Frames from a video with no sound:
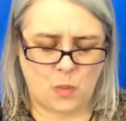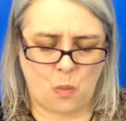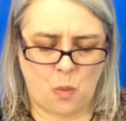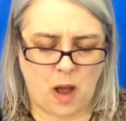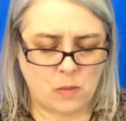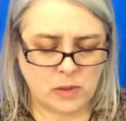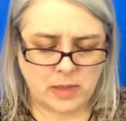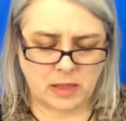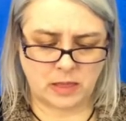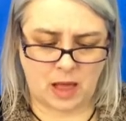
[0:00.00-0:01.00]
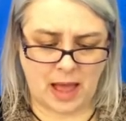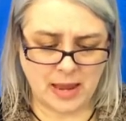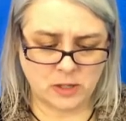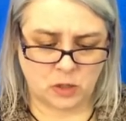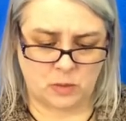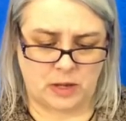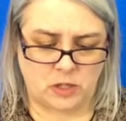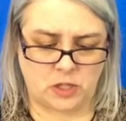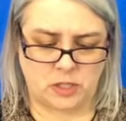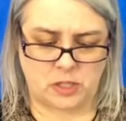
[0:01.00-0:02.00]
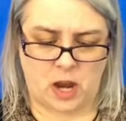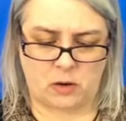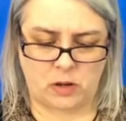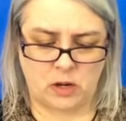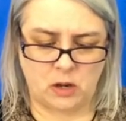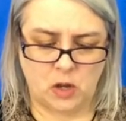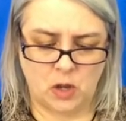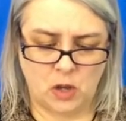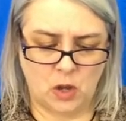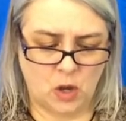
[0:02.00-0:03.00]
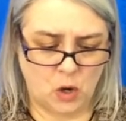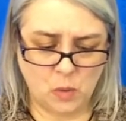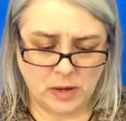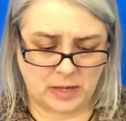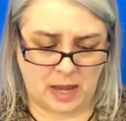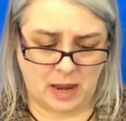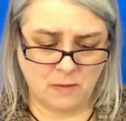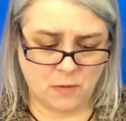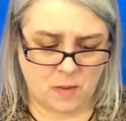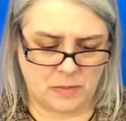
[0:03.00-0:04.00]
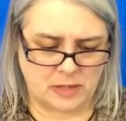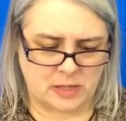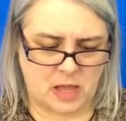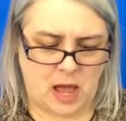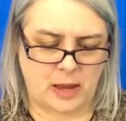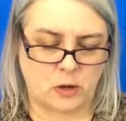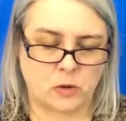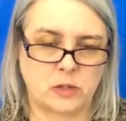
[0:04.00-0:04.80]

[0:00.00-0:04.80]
"Why would they lie to us?" she shouted. "Who would gain from this lie?" "Your